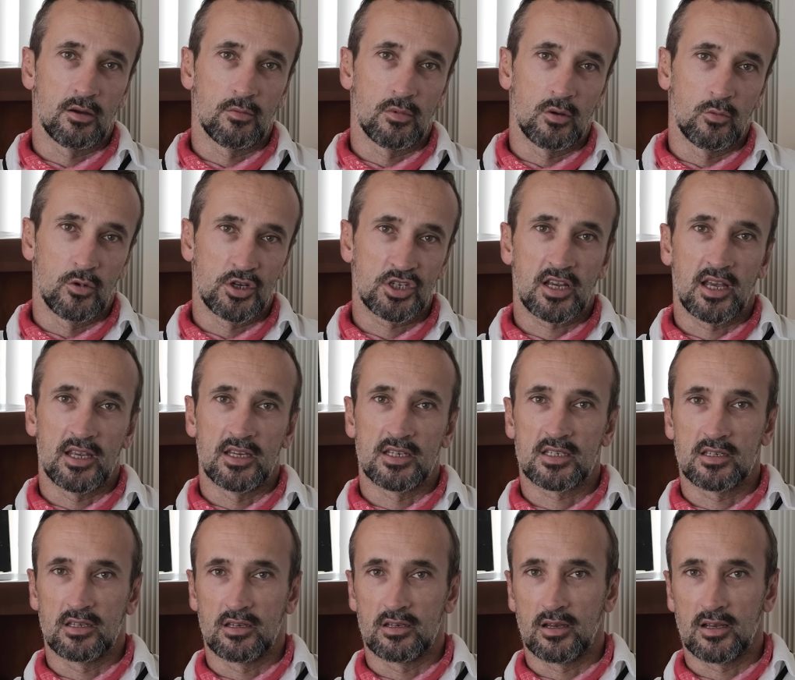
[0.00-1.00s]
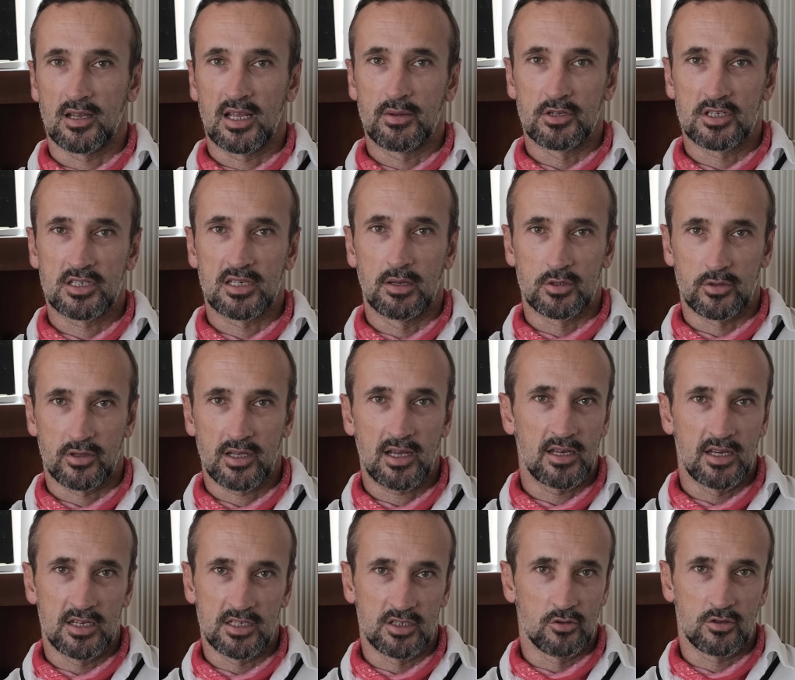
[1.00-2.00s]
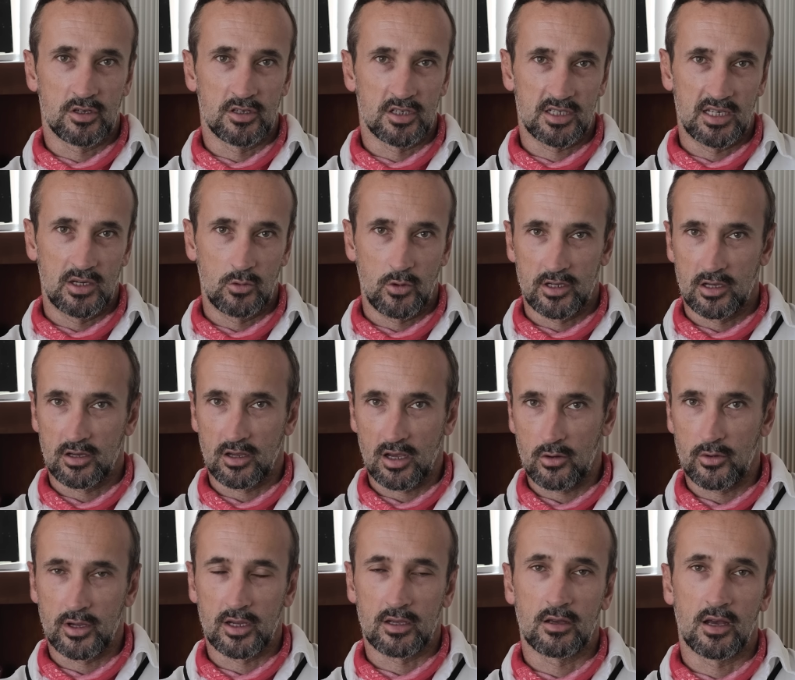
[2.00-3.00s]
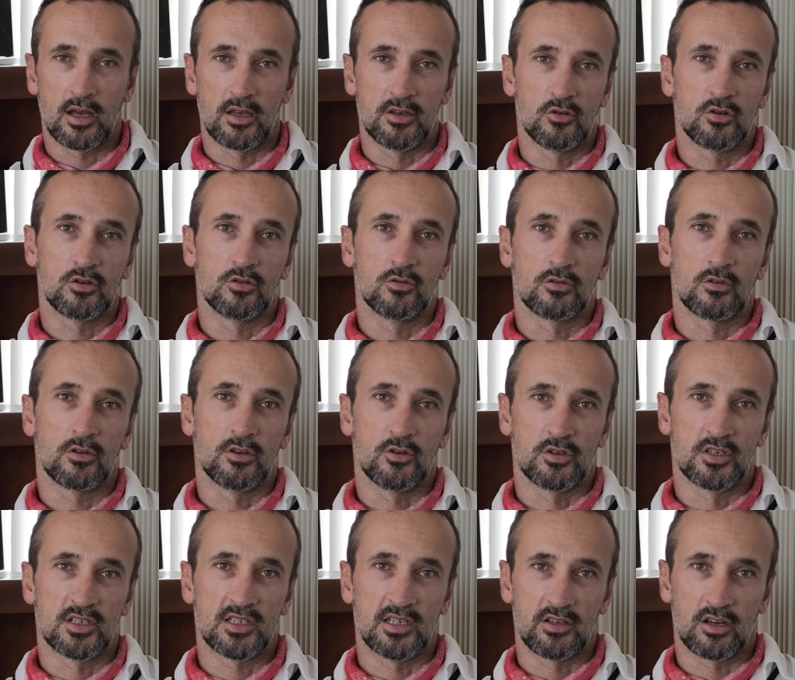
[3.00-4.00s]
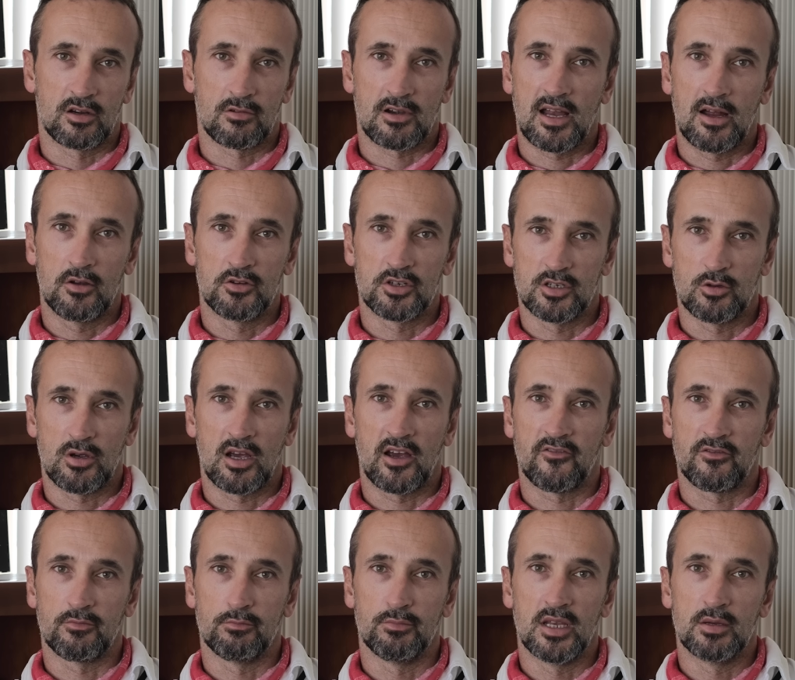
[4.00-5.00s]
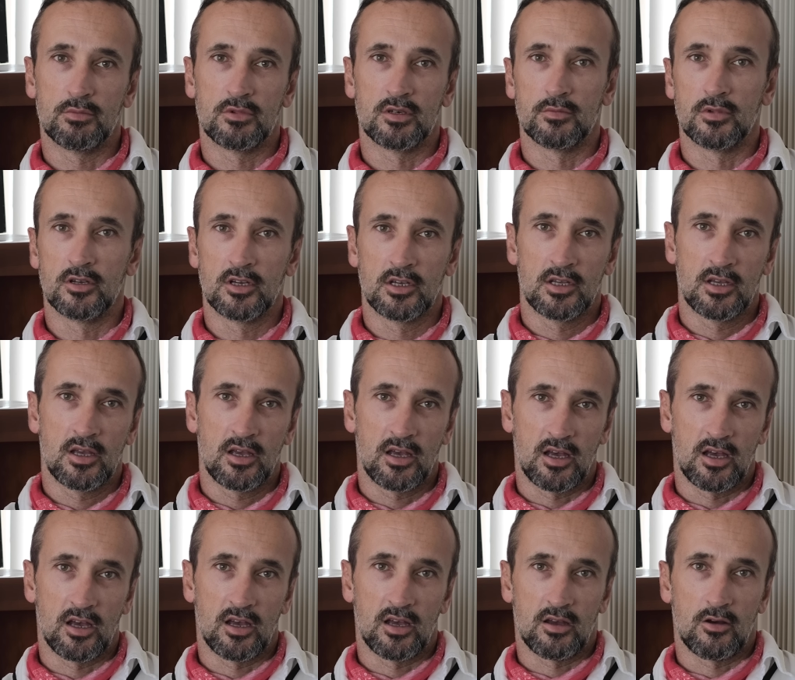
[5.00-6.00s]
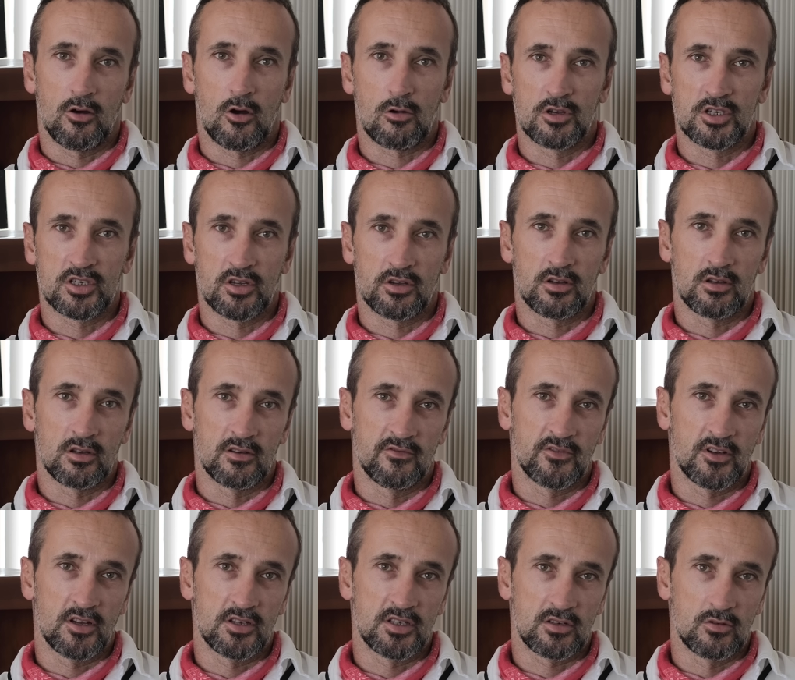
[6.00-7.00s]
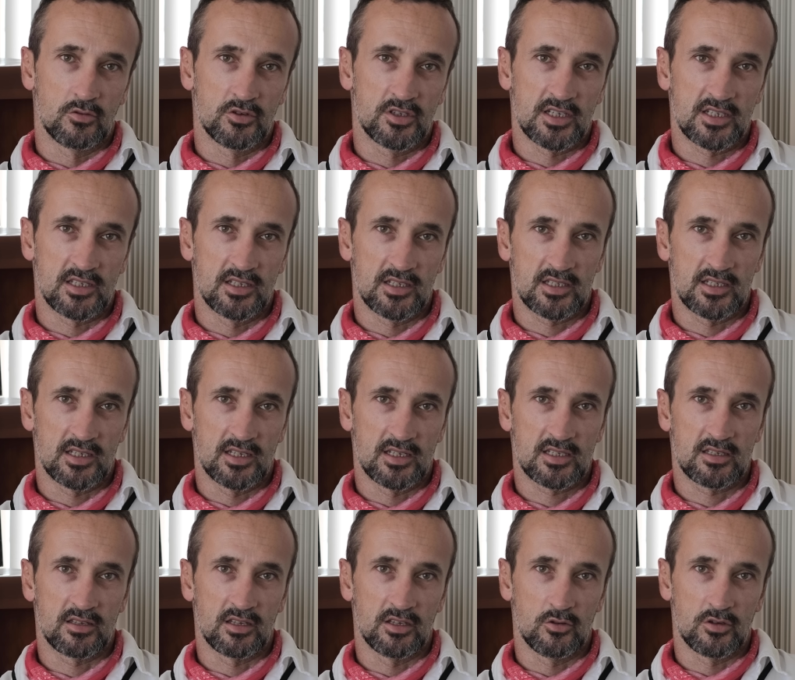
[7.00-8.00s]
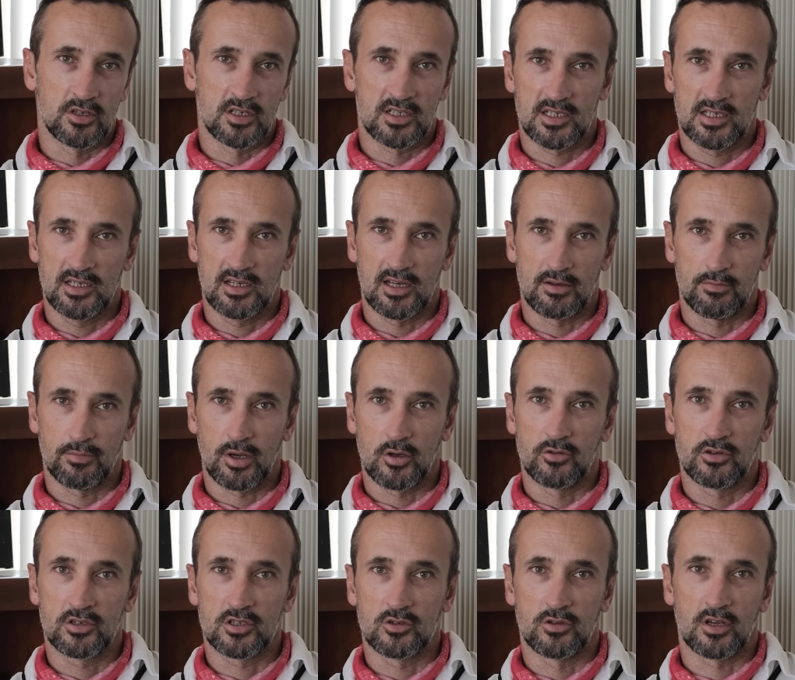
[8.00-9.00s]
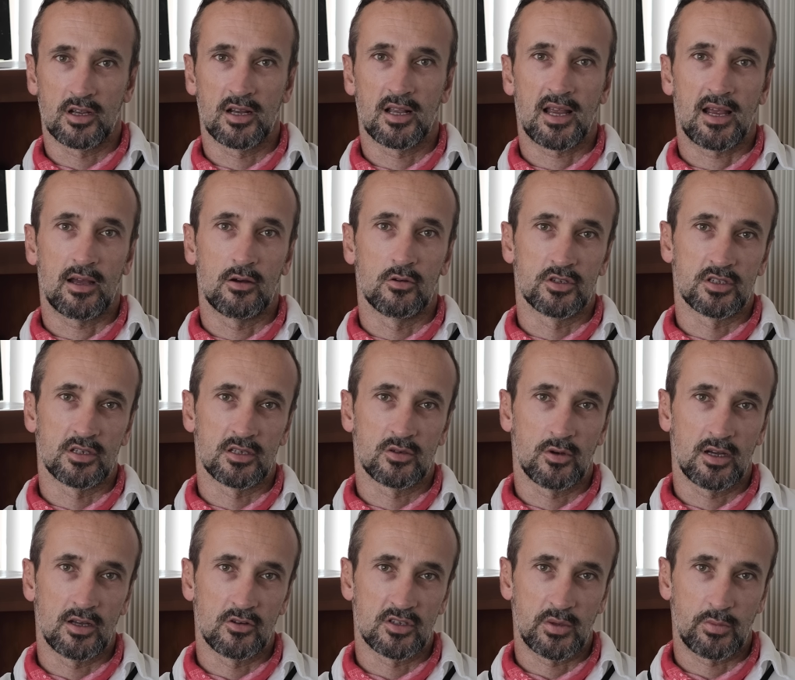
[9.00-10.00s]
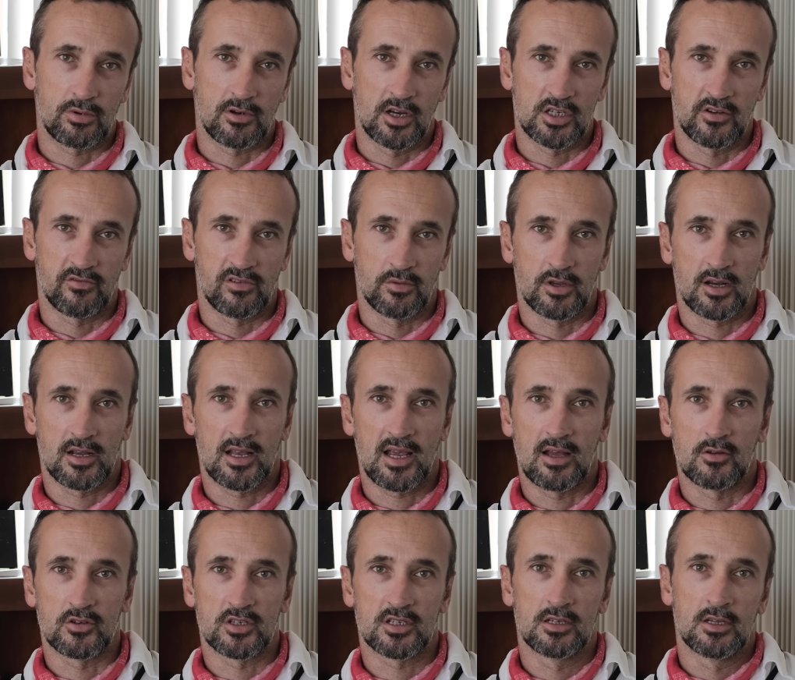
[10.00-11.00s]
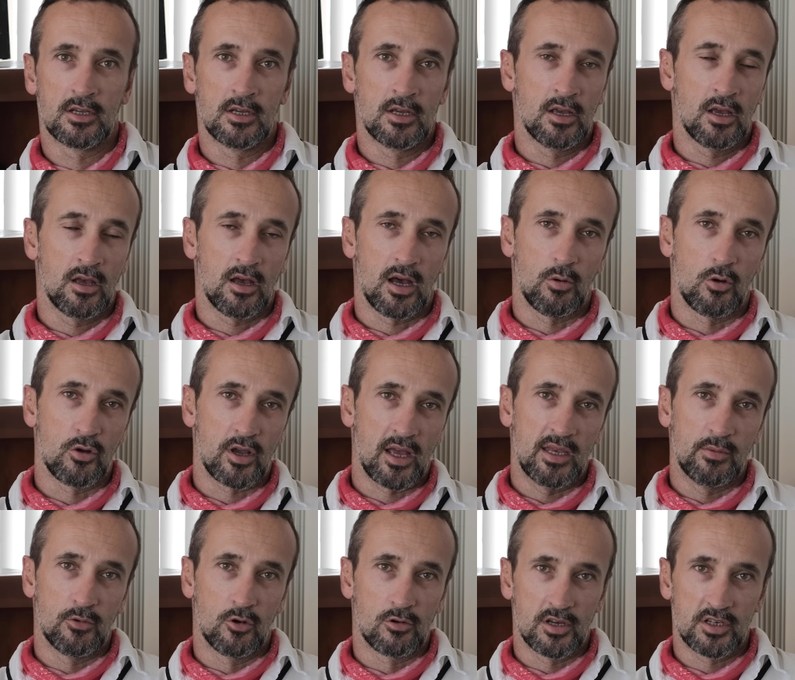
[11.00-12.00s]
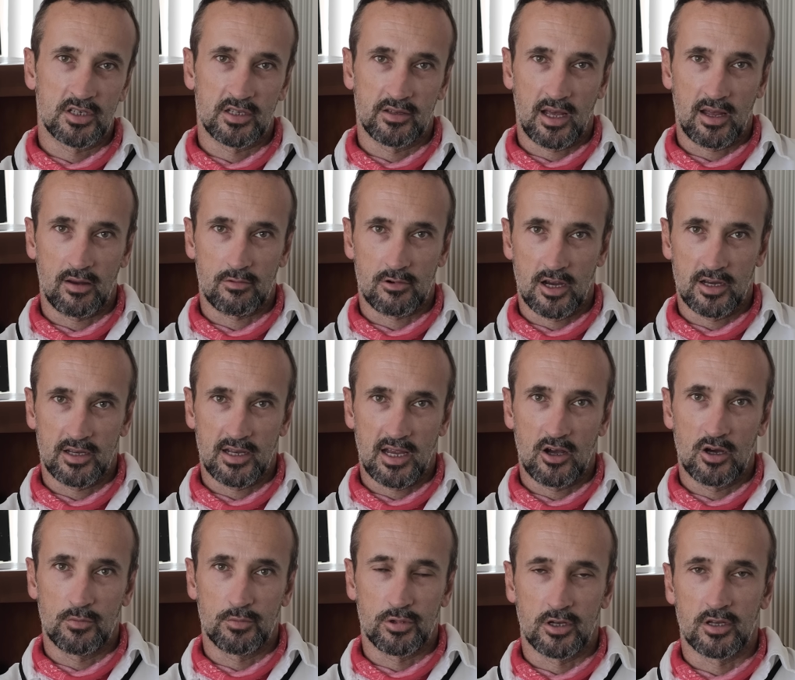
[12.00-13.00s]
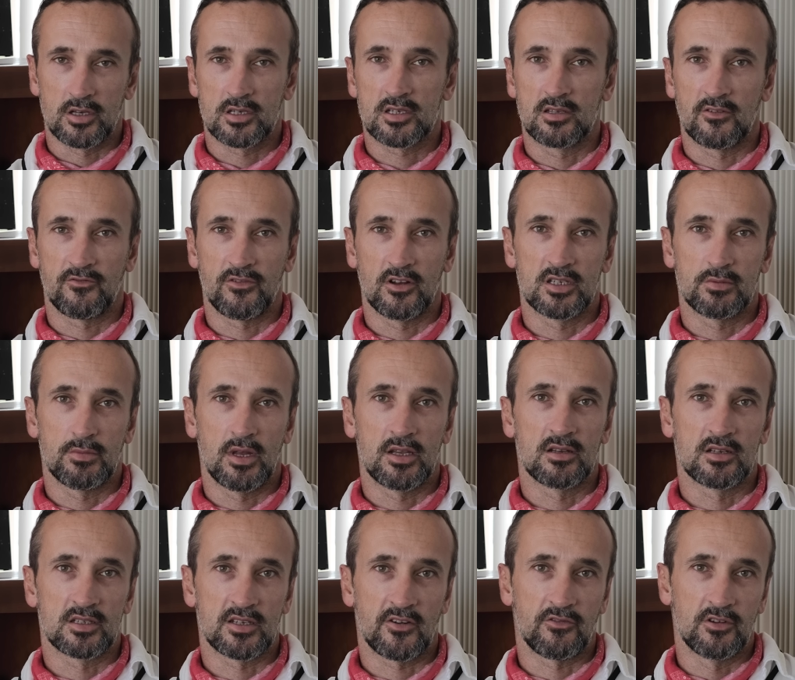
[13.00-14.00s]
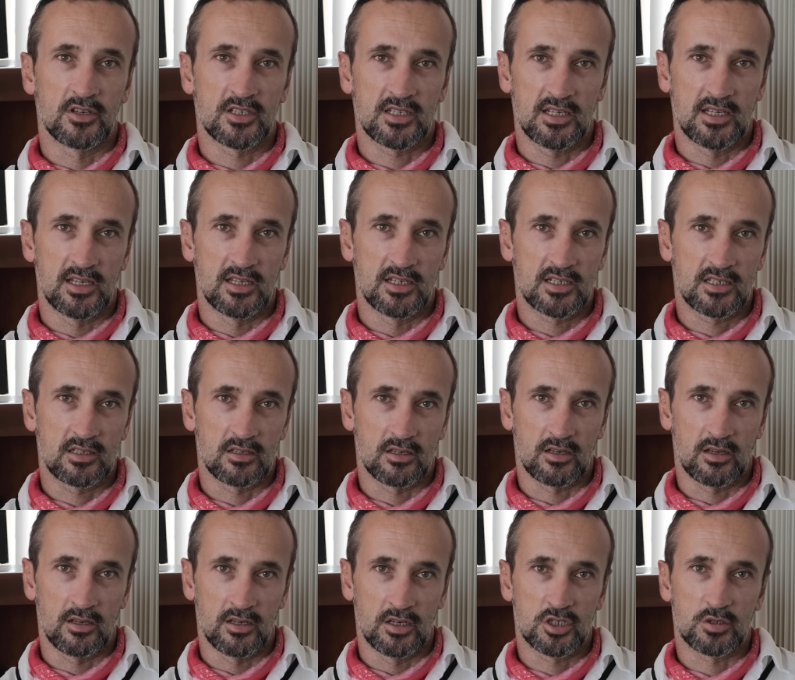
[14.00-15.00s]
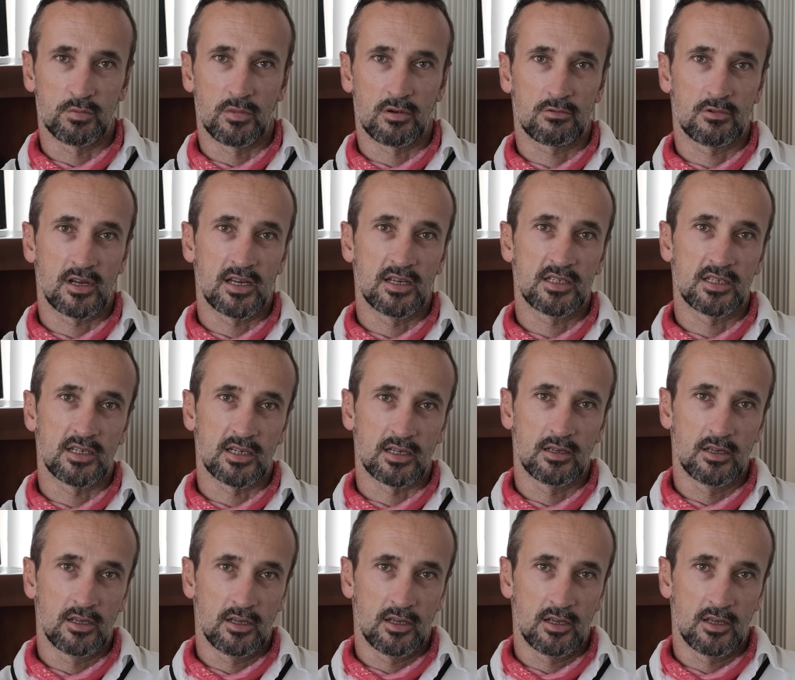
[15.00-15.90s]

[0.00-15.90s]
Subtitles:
in which case, in layman's terms of that, is you can see where you're going, and you can see the ground, and you have minimum horizontal and vertical distances that you can see, and both to the clouds as well, separation from the clouds. I won't get any more into that right now, but the fundamental difference is that an instrument rating